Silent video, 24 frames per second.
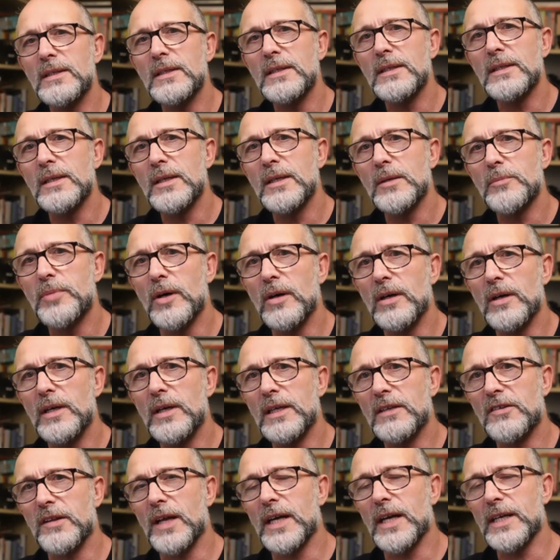But
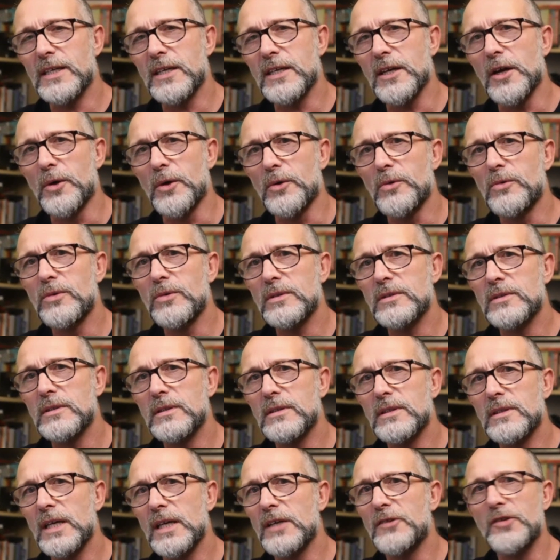it's like you,
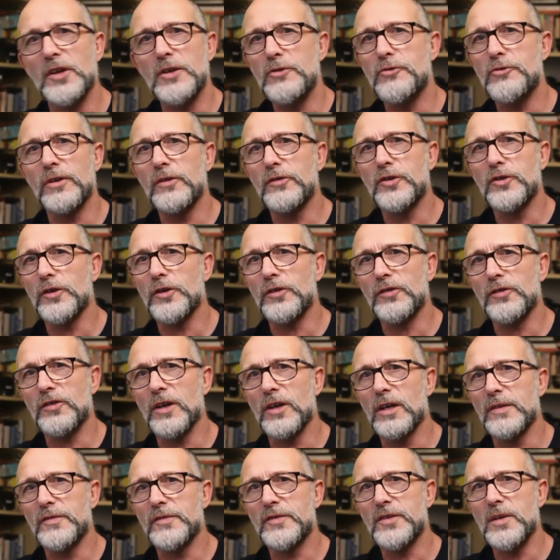these injuries just
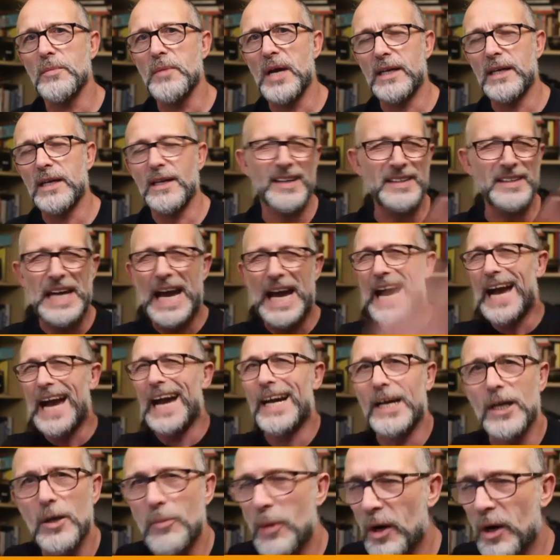serve to make you go, nah,
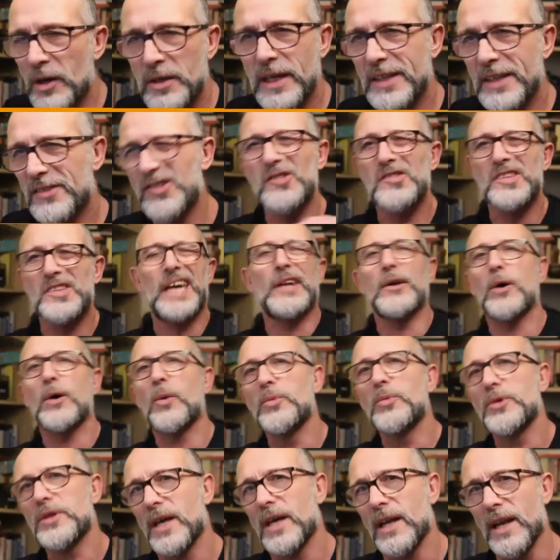come on, let's just get on with
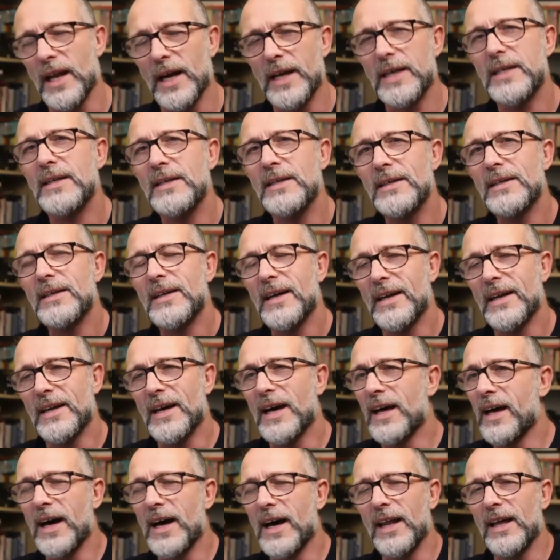it. Like, and
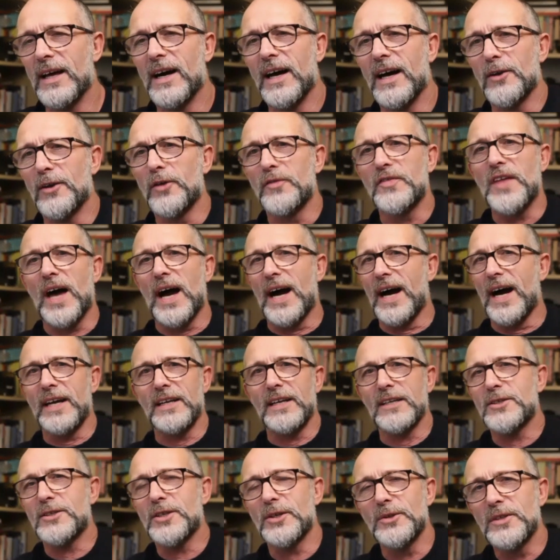I love that
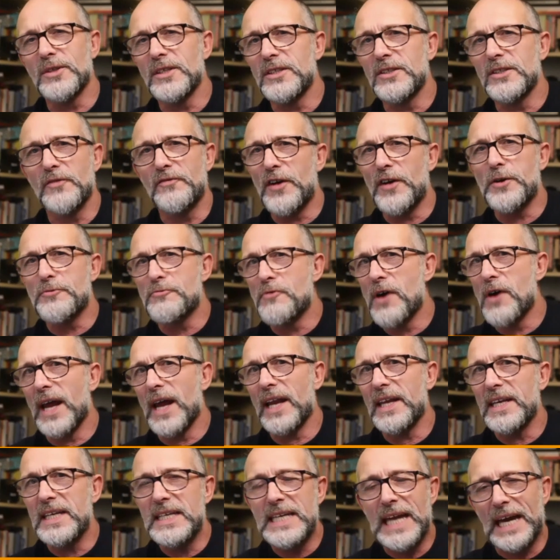attitude. You very rarely
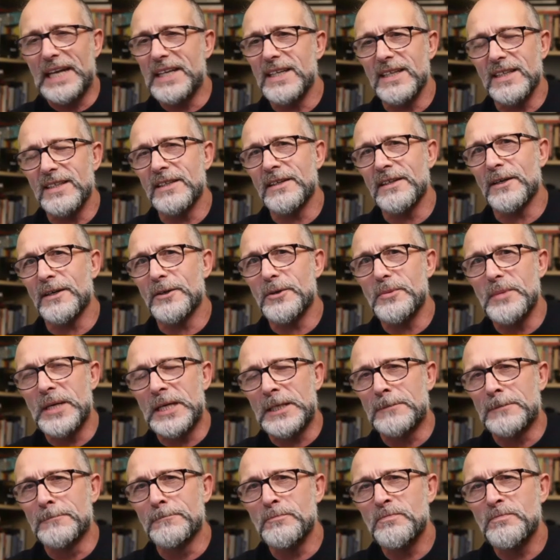get it, you know what I mean?
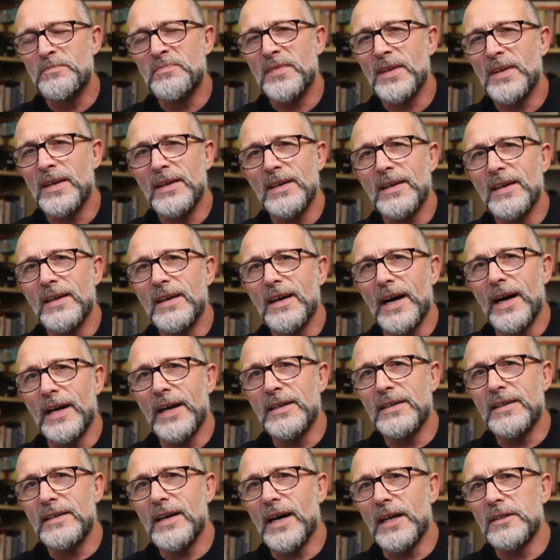
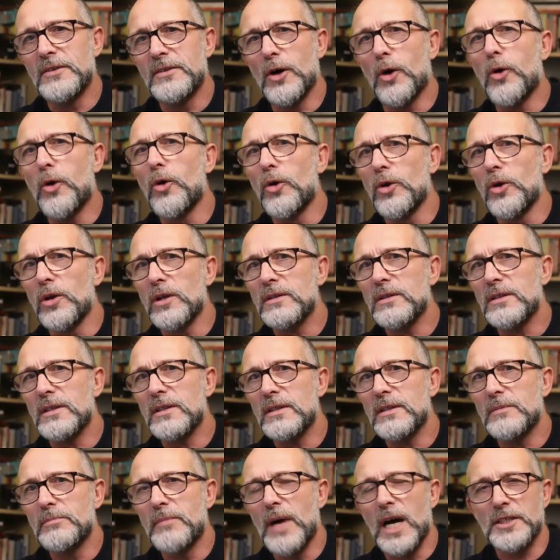And the whole
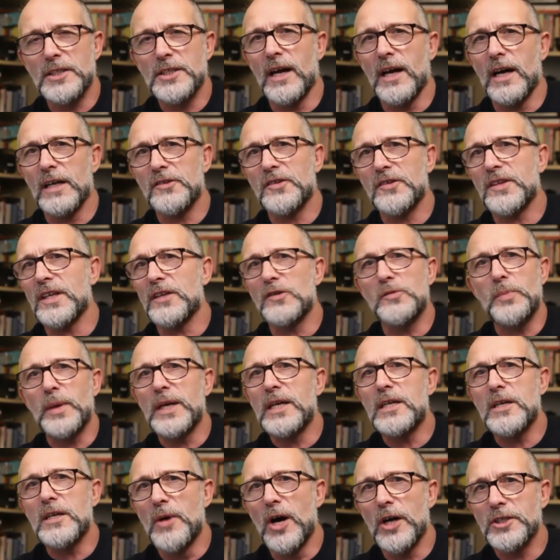martial arts thing's been
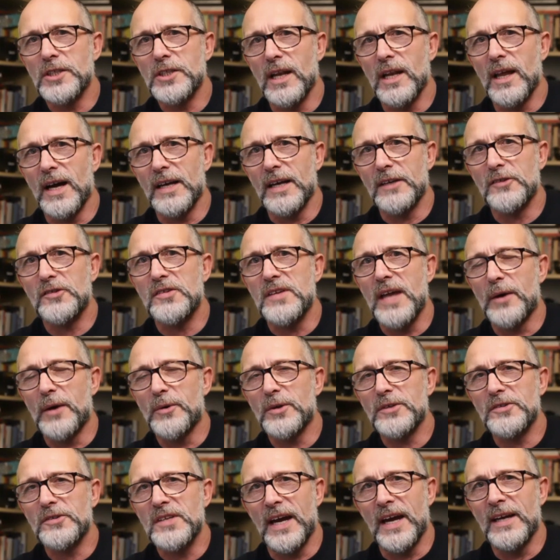commercialized now,
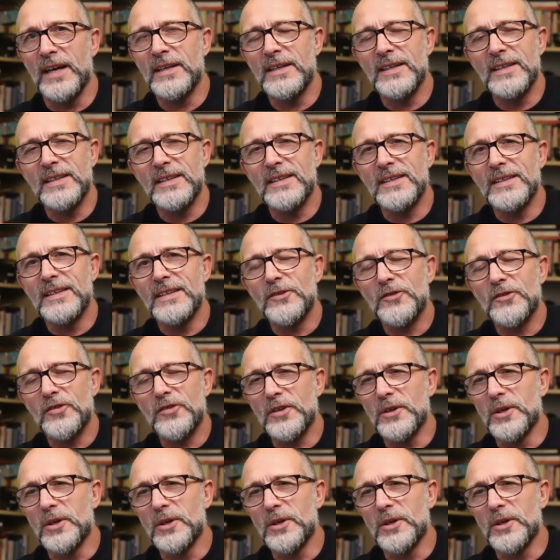isn't it? So